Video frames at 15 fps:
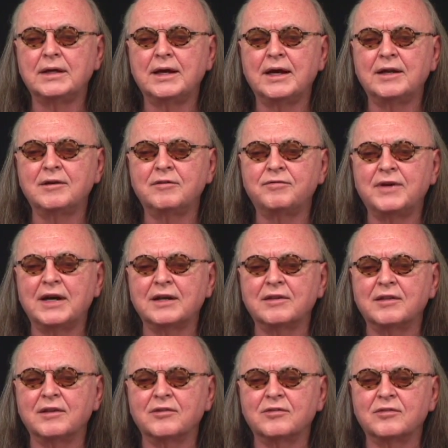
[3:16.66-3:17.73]
And in
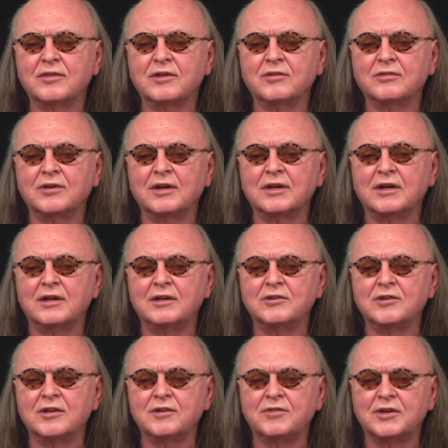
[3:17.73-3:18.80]
fact, the
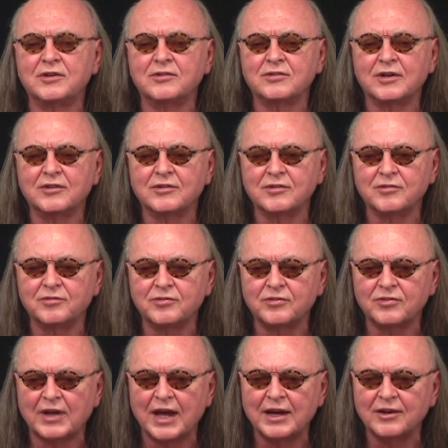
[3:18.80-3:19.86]
psychology, the very sense of
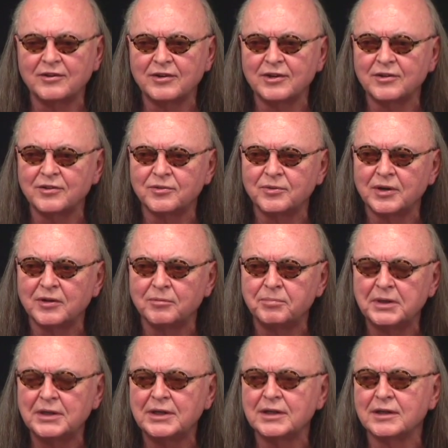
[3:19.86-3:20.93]
sanity or
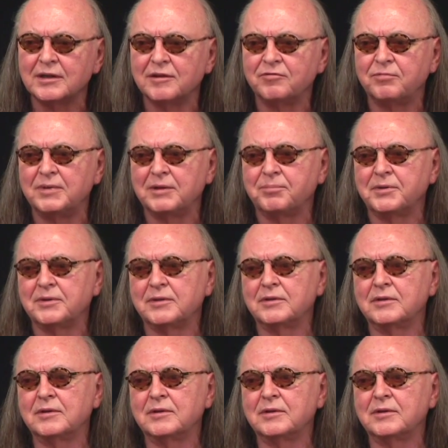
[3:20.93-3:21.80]
well-being of people